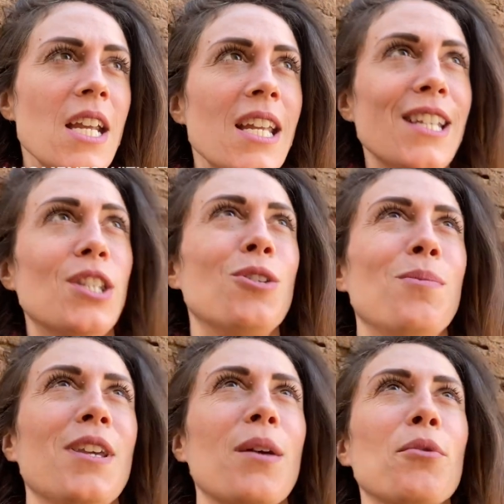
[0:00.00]
is to
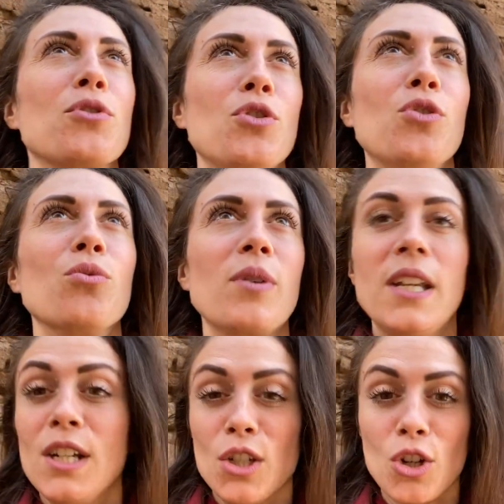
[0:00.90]
be able to read
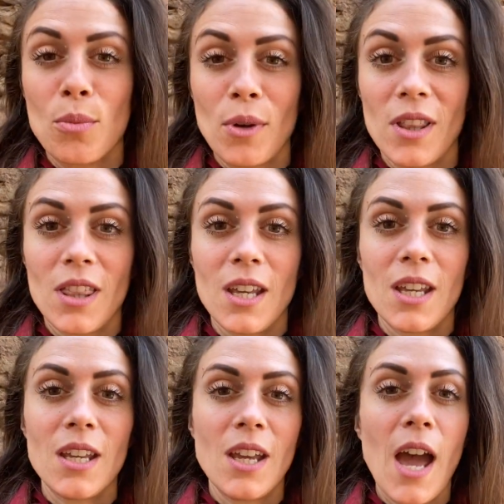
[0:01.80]
and interpret
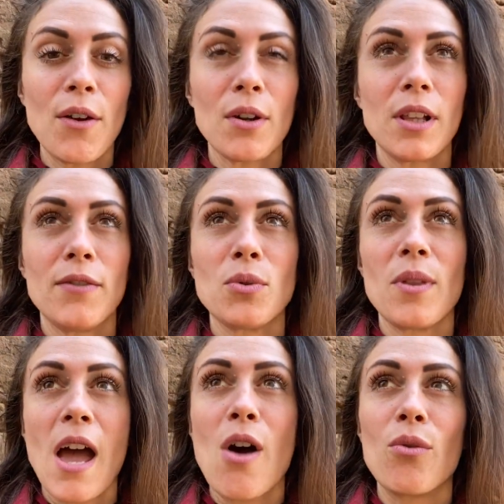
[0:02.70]
the hieroglyphs
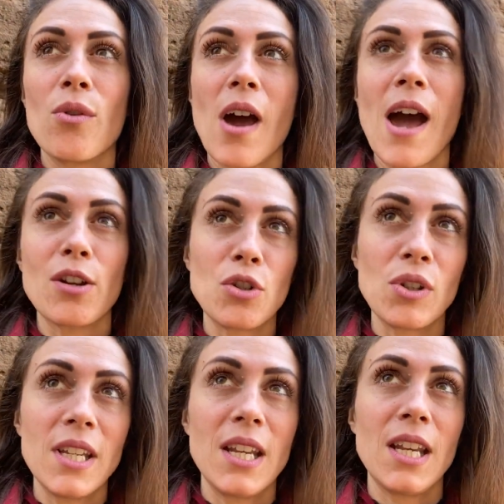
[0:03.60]
without
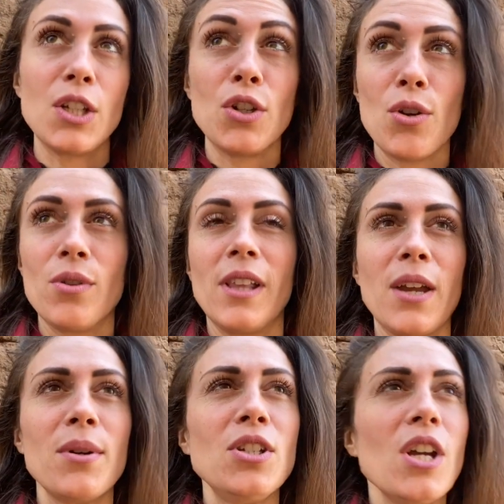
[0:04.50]
actually needing to know the
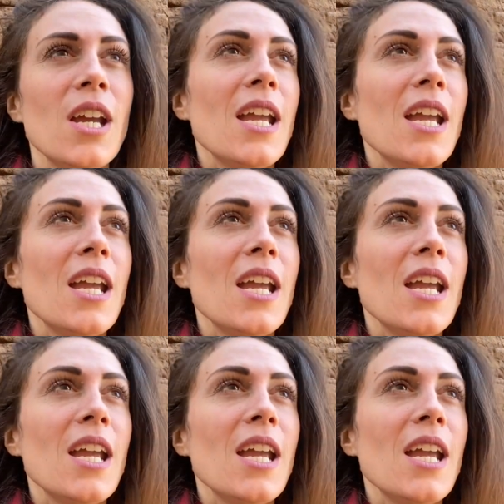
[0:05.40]
language.